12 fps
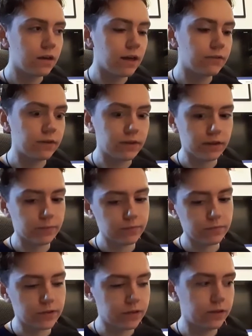everything
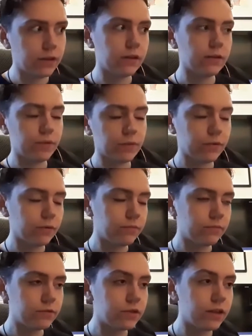to the other people,
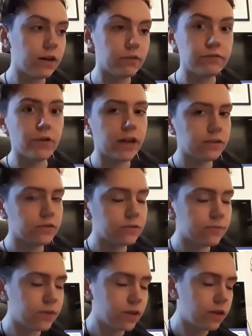to the other
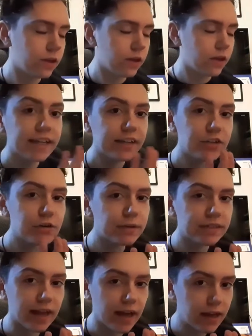friends. Guess who
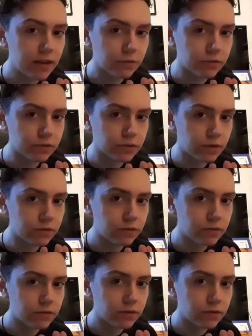was there also?